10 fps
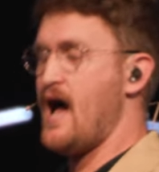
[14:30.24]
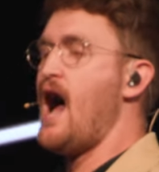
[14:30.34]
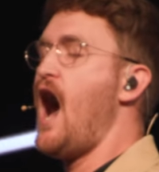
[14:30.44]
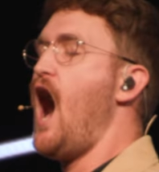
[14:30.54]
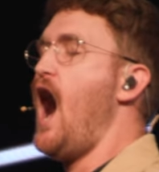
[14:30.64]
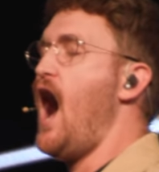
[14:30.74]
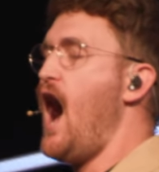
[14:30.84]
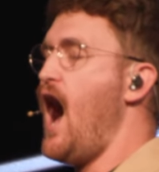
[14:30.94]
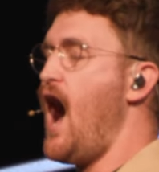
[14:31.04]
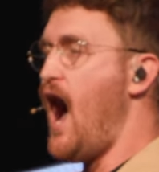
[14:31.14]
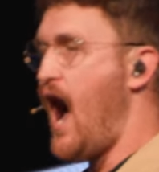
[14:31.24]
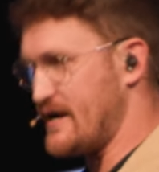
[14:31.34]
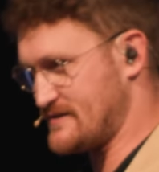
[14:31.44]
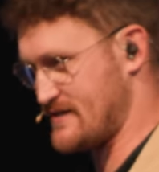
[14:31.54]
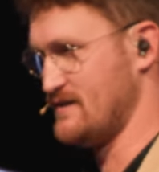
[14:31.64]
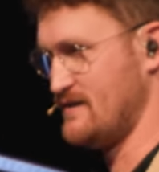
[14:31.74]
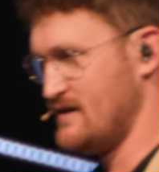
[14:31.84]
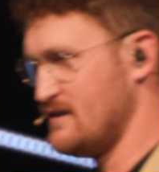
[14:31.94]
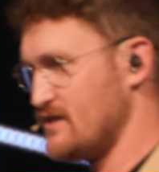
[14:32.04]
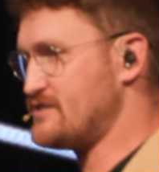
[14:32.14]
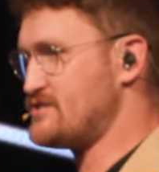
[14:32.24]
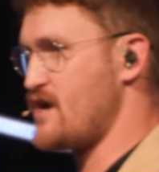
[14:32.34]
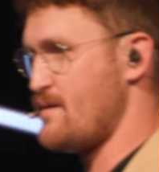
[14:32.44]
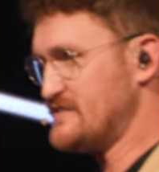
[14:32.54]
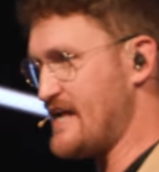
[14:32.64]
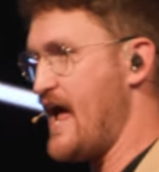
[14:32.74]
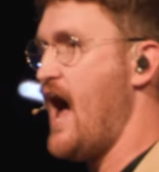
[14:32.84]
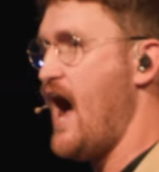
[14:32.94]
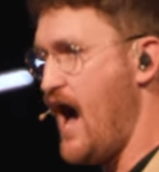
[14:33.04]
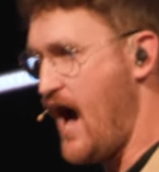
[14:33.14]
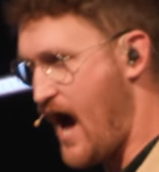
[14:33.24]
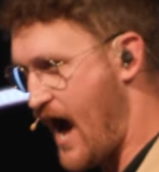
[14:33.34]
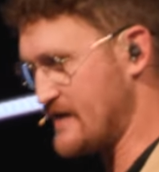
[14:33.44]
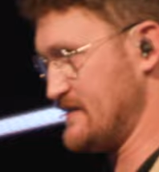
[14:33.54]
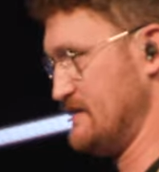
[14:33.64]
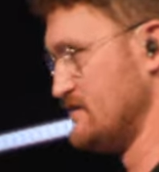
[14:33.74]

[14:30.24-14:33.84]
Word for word: hot. Look at your neighbor, say, hot.